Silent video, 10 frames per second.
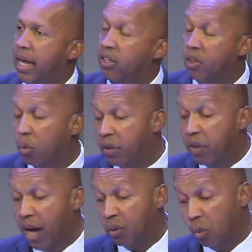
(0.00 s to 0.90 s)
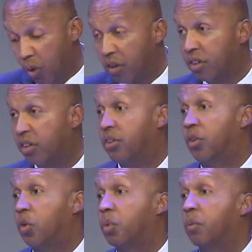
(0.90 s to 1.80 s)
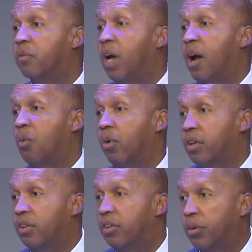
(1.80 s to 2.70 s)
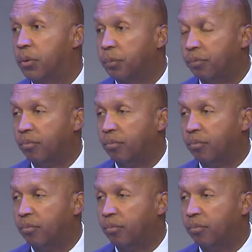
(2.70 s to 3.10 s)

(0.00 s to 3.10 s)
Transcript: And so we've got work to do, but we've got work to do